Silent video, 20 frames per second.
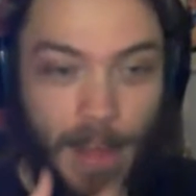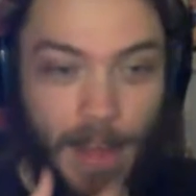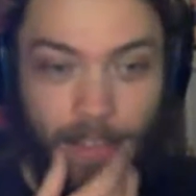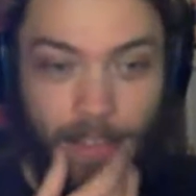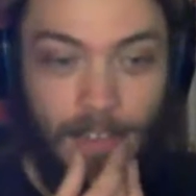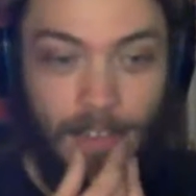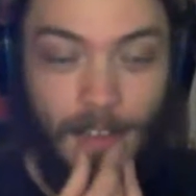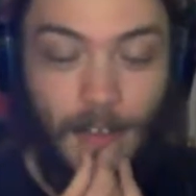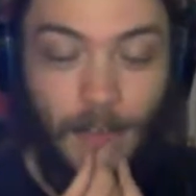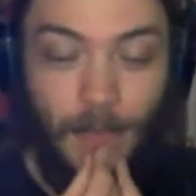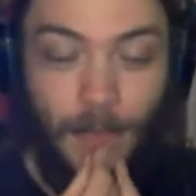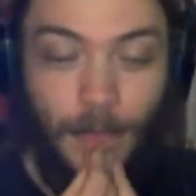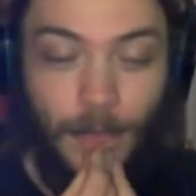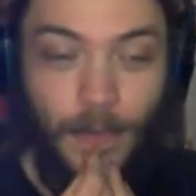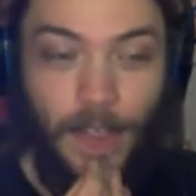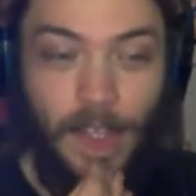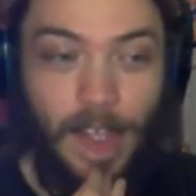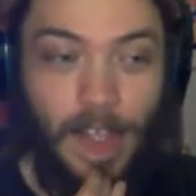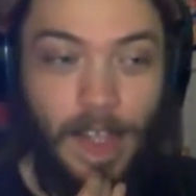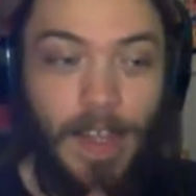myself
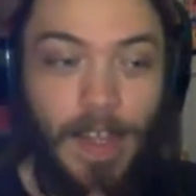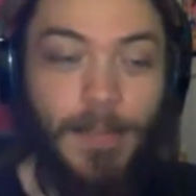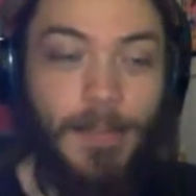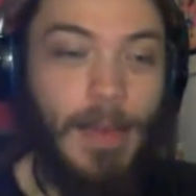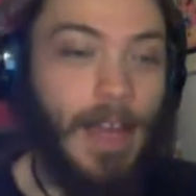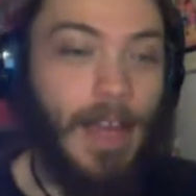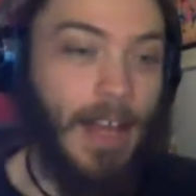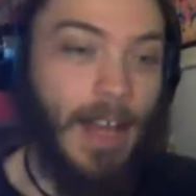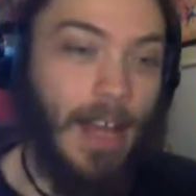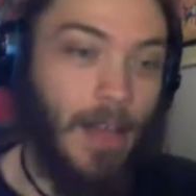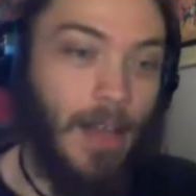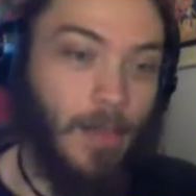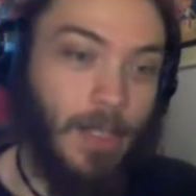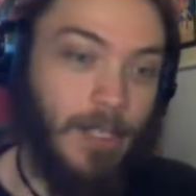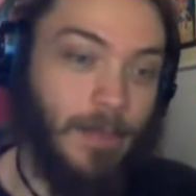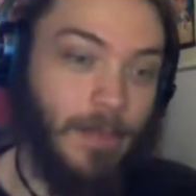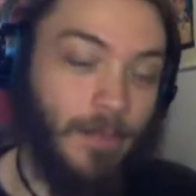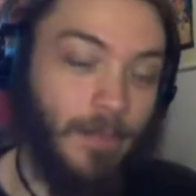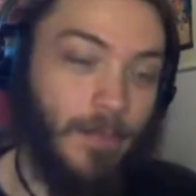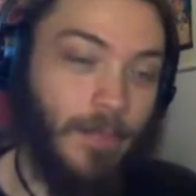and my
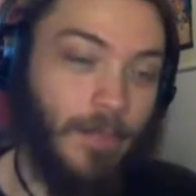hobby.